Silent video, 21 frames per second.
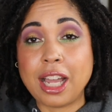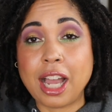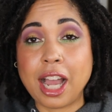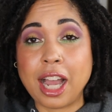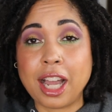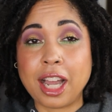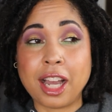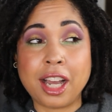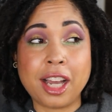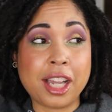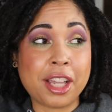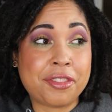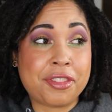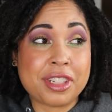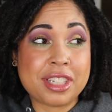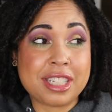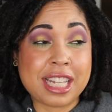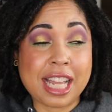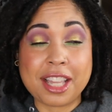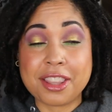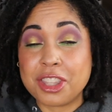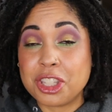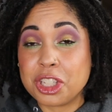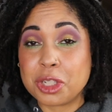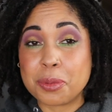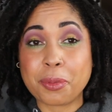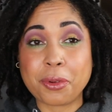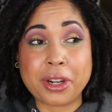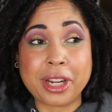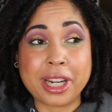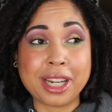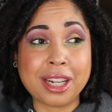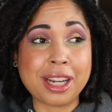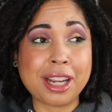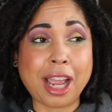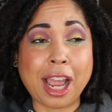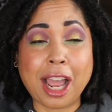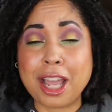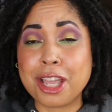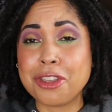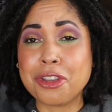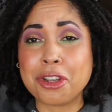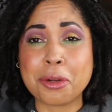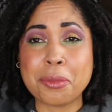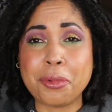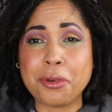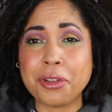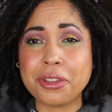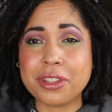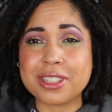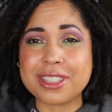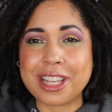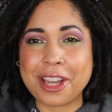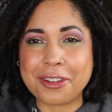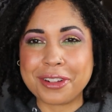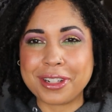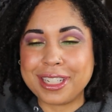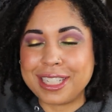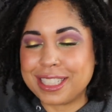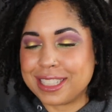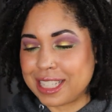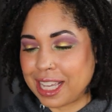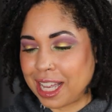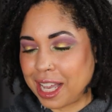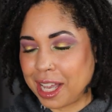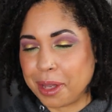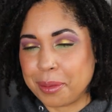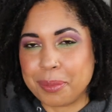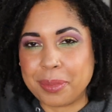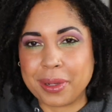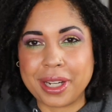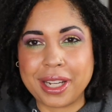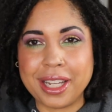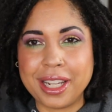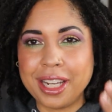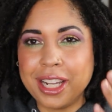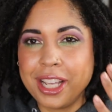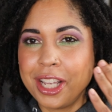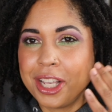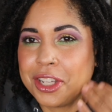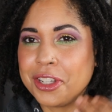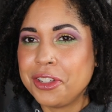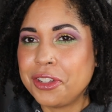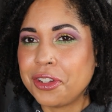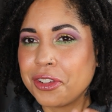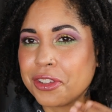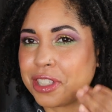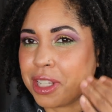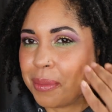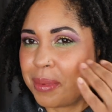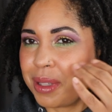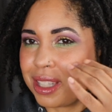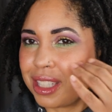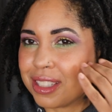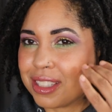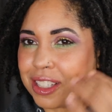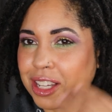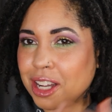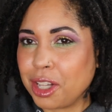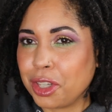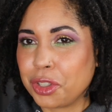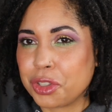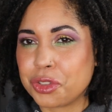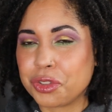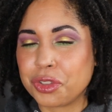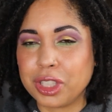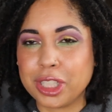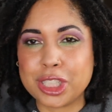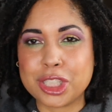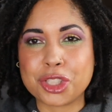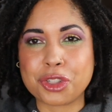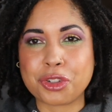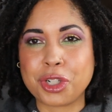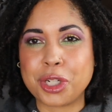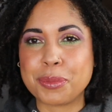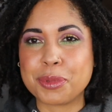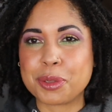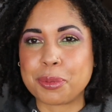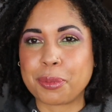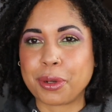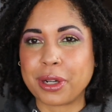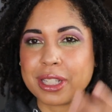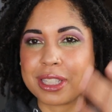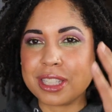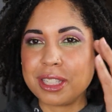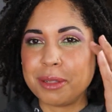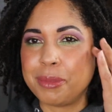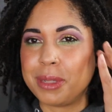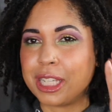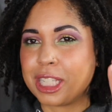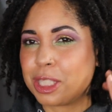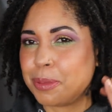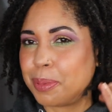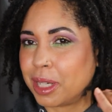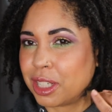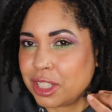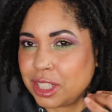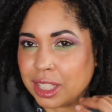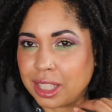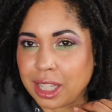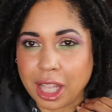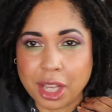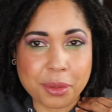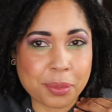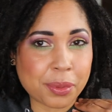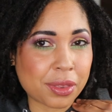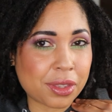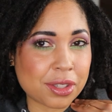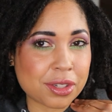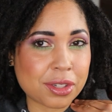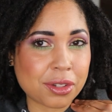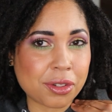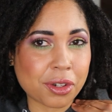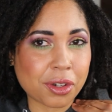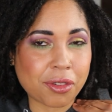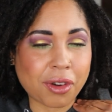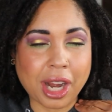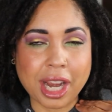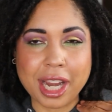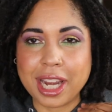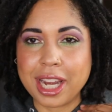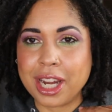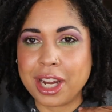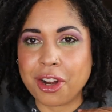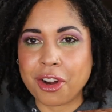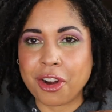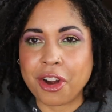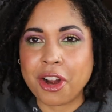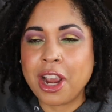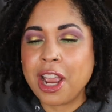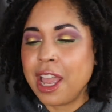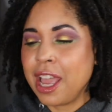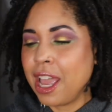Uh, if it's not this spring, uh, you can pull this out anytime. But you know, some of these colors really scream spring to me, especially like with this look right here.